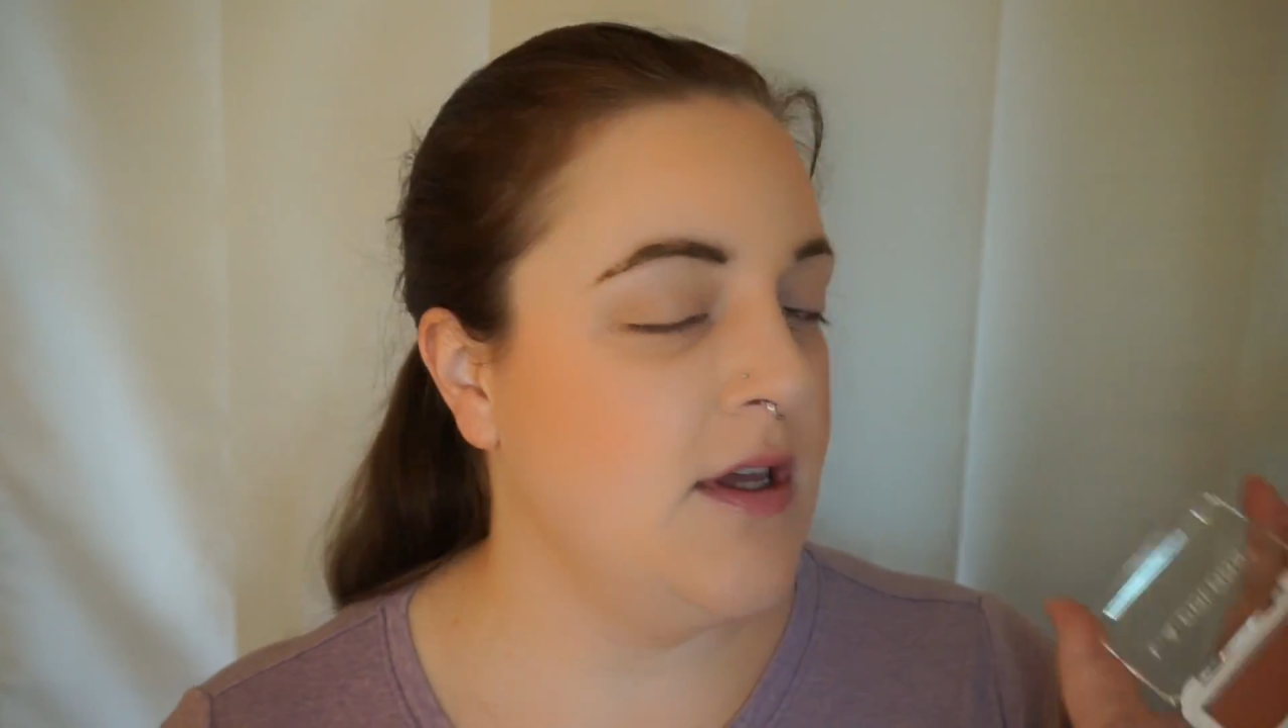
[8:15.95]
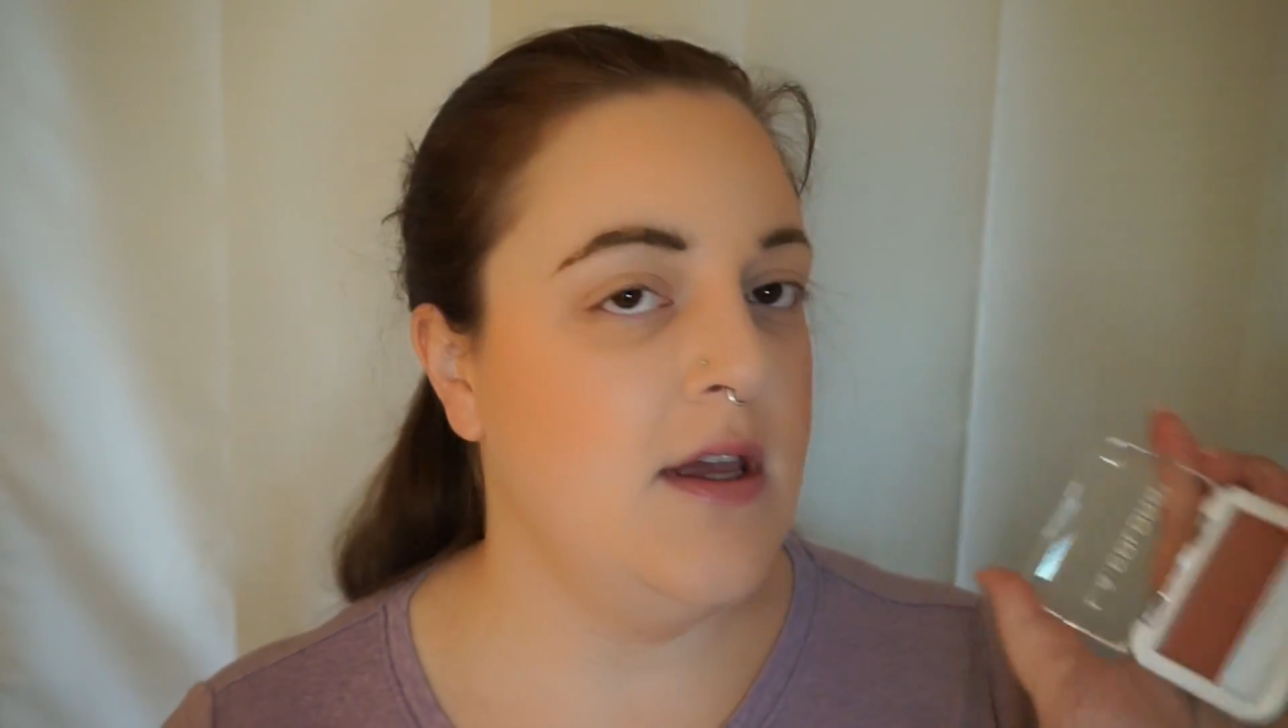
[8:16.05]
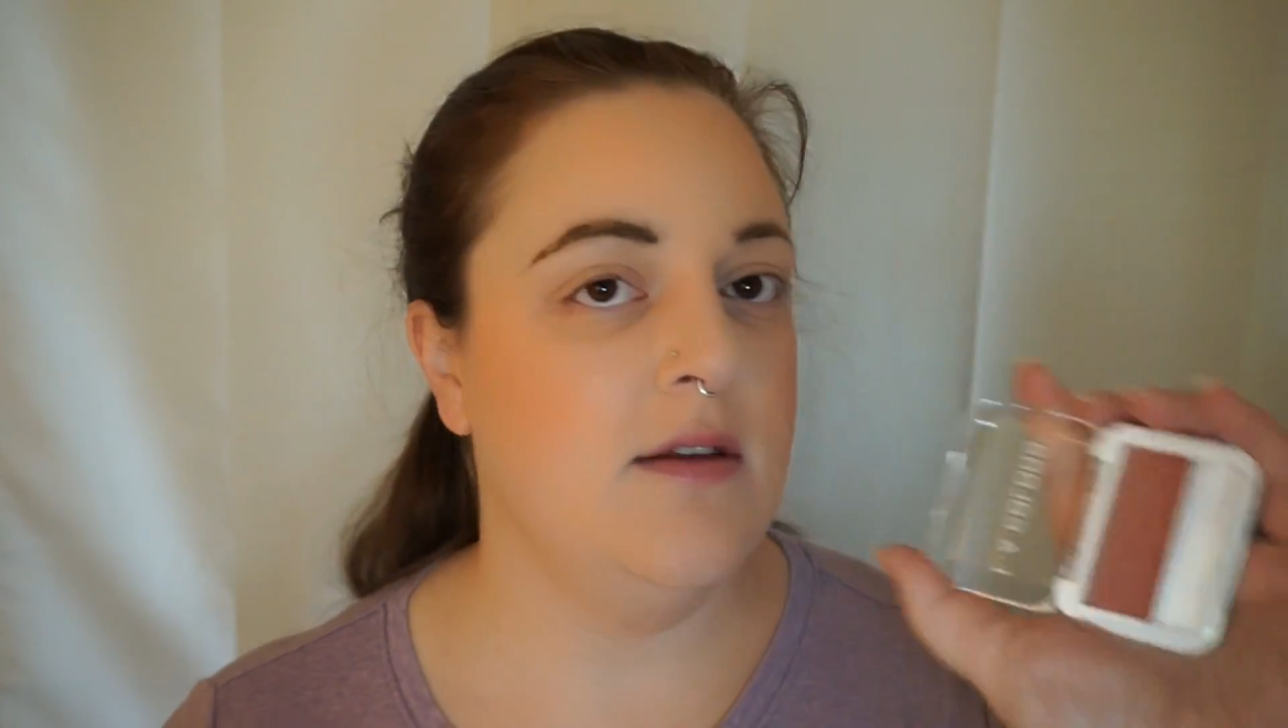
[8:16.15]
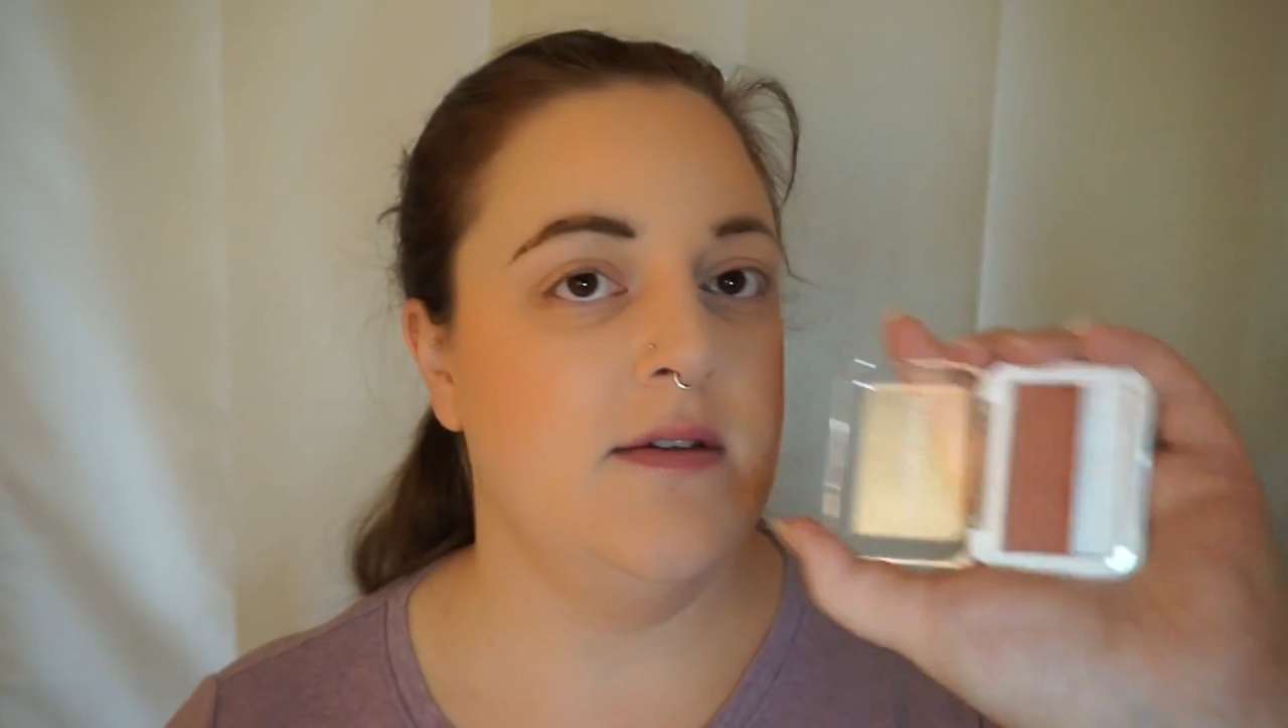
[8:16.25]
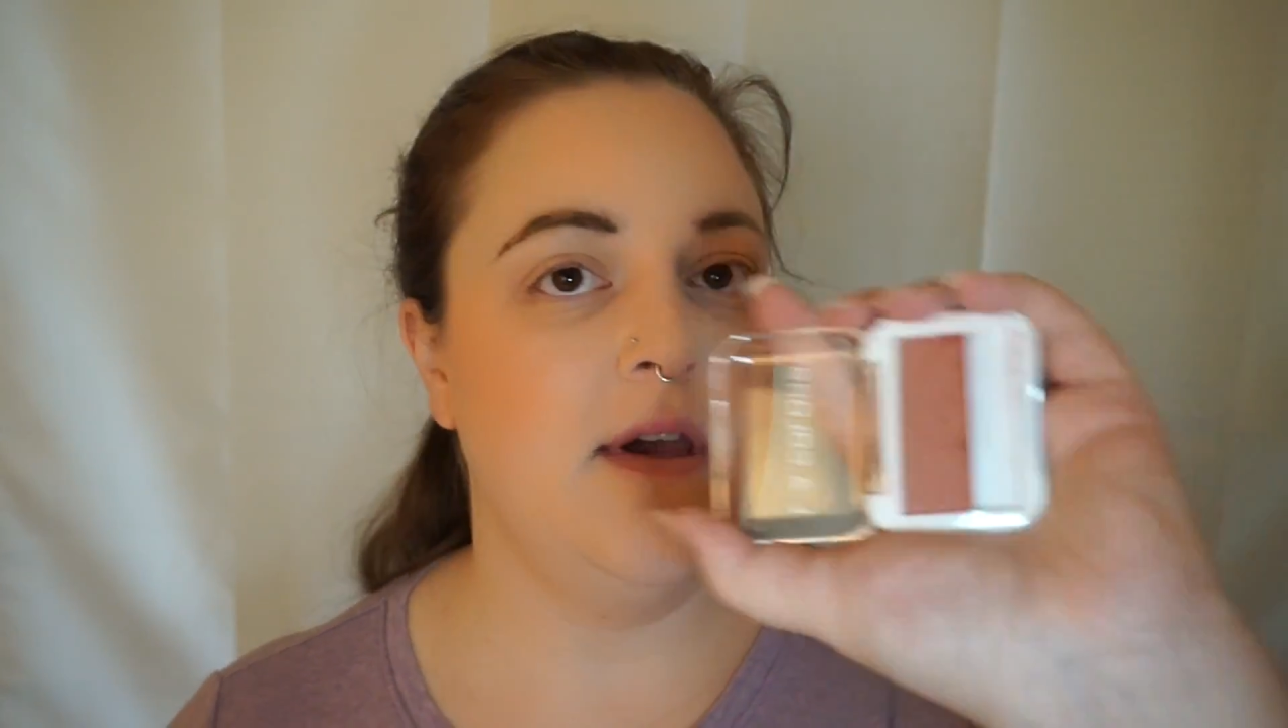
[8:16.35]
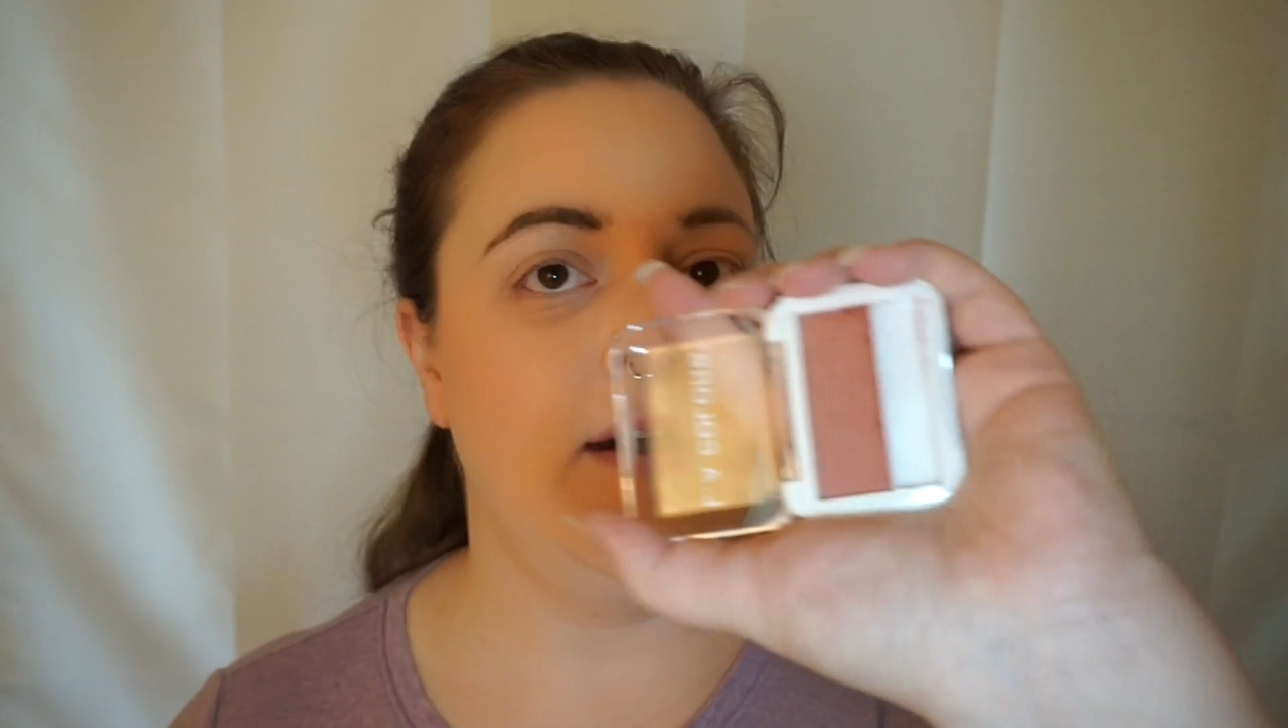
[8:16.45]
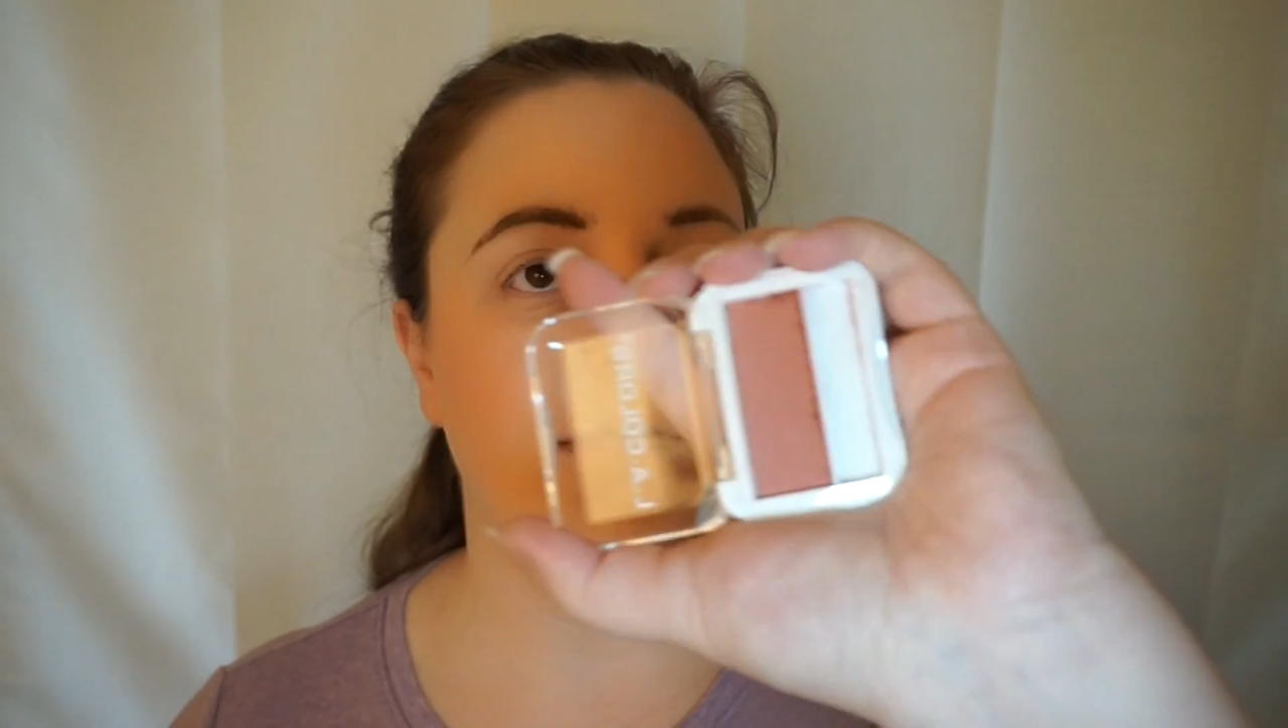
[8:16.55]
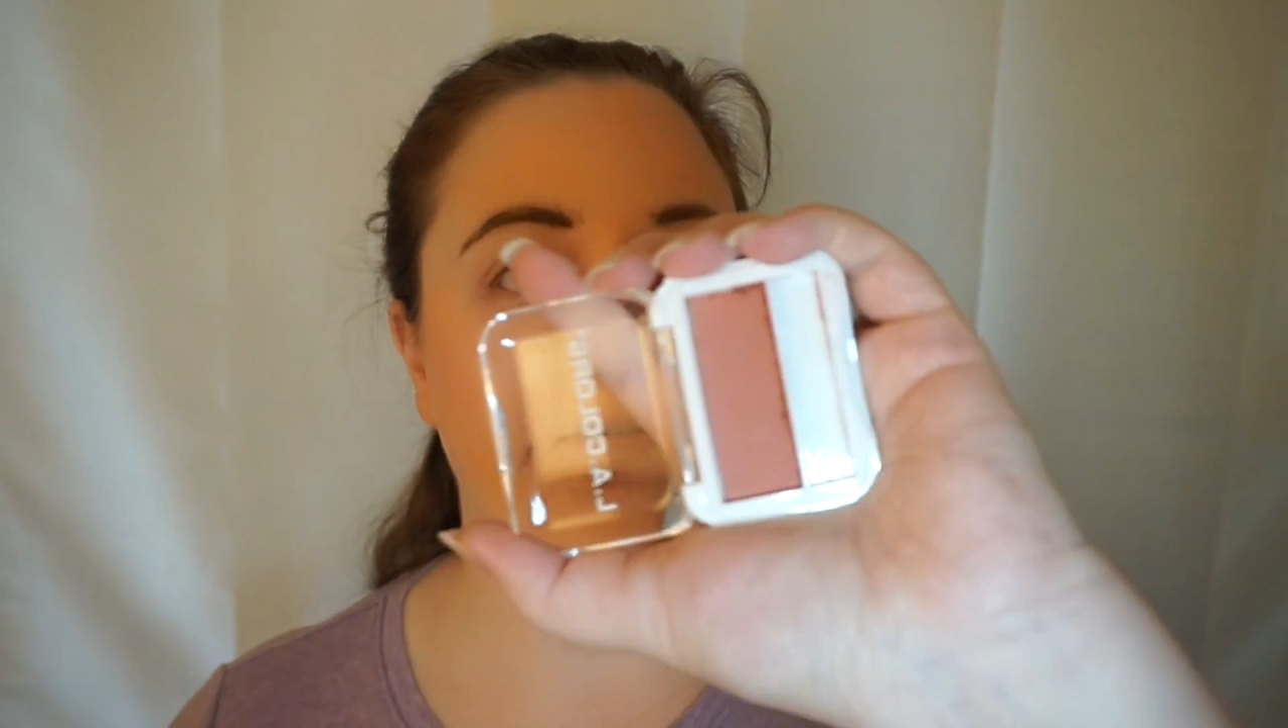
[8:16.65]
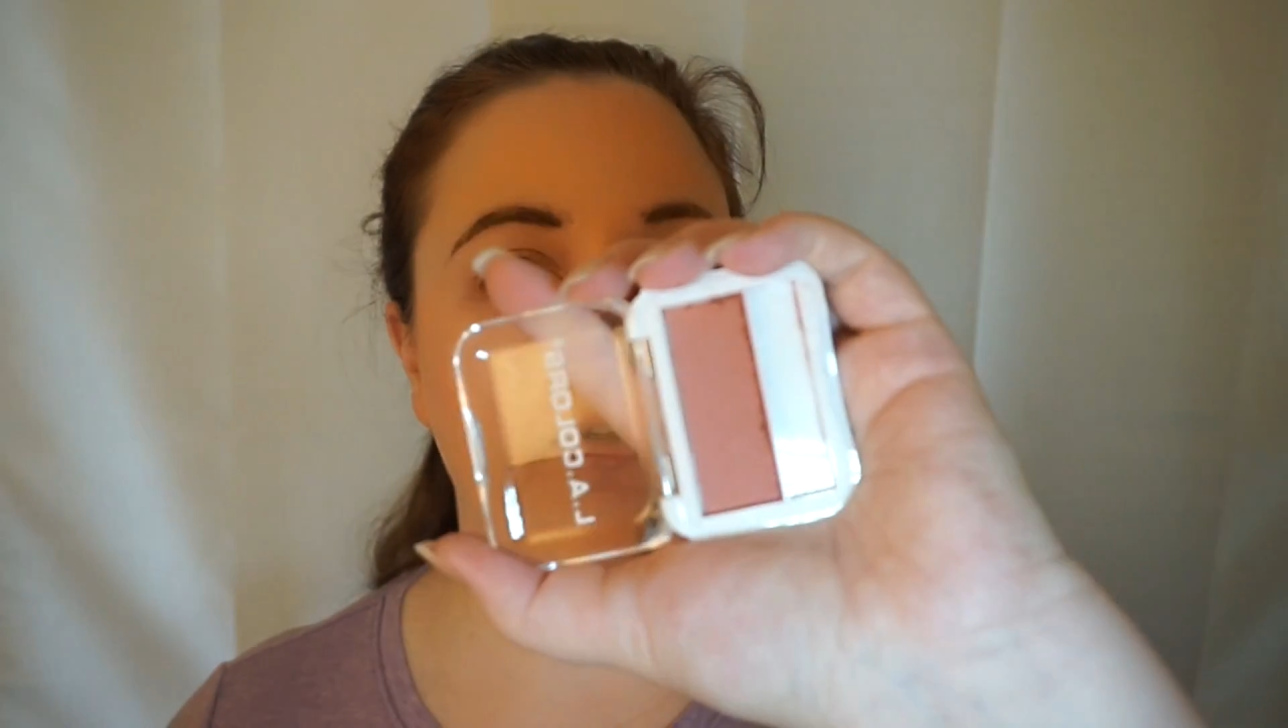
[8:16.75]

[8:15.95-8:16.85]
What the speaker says: kicks off